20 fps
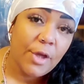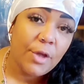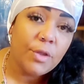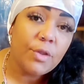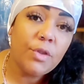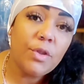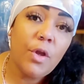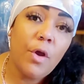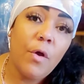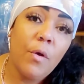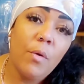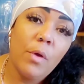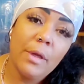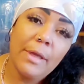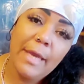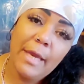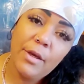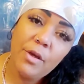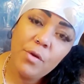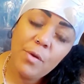So
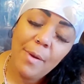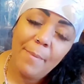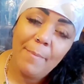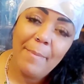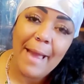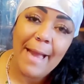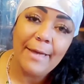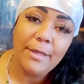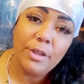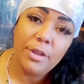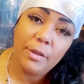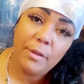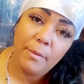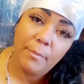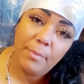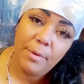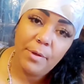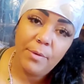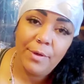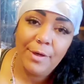can you imagine the
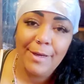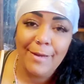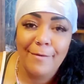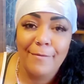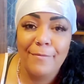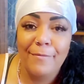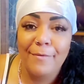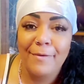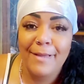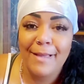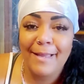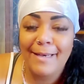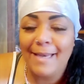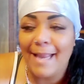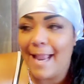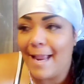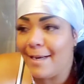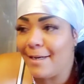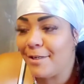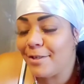beauty of an
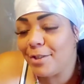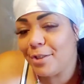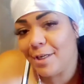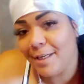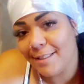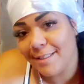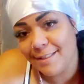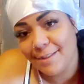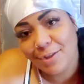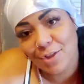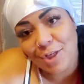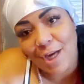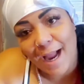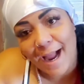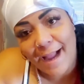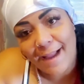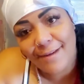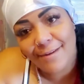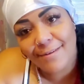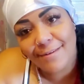energy as a
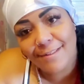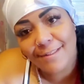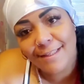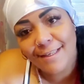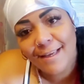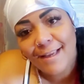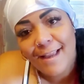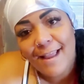child,